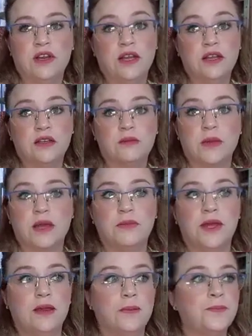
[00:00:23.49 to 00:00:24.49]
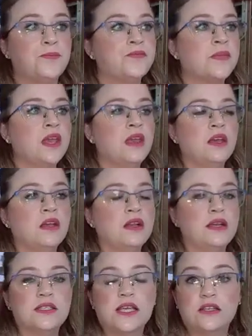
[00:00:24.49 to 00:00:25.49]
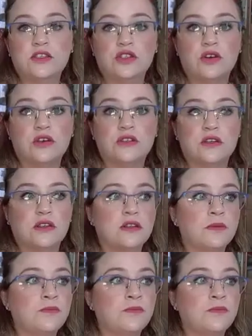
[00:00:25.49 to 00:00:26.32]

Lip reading: need it may be. Let's get started.